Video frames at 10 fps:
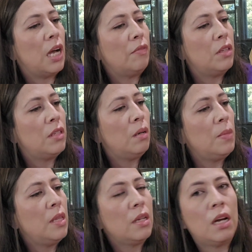You'll have to tell
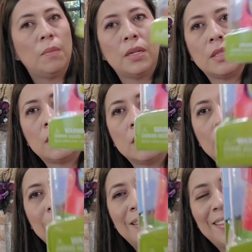me in the comments.
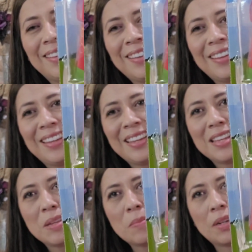
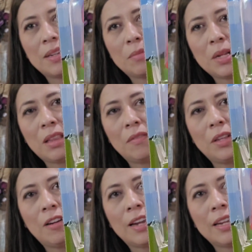But we love
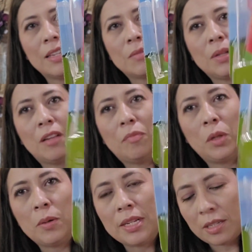the grannies. We love
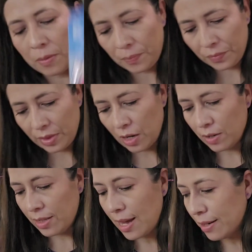Bluey, so
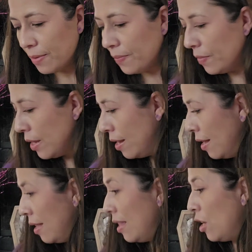there's that.
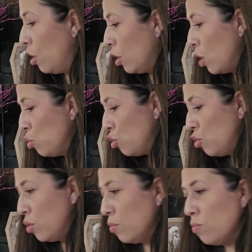Then her
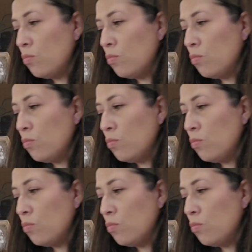ghost.